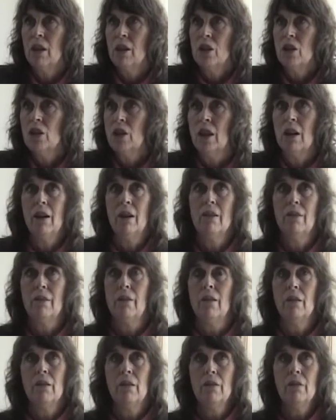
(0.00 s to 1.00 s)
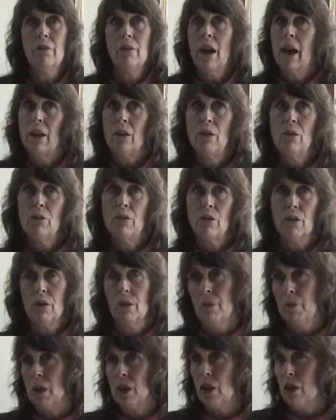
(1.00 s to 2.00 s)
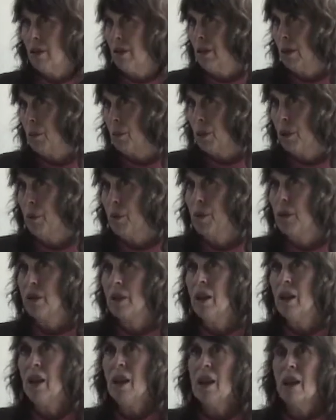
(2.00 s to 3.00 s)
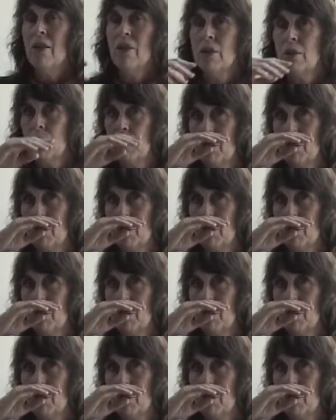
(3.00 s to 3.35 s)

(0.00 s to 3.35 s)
shared values or mission and purpose? This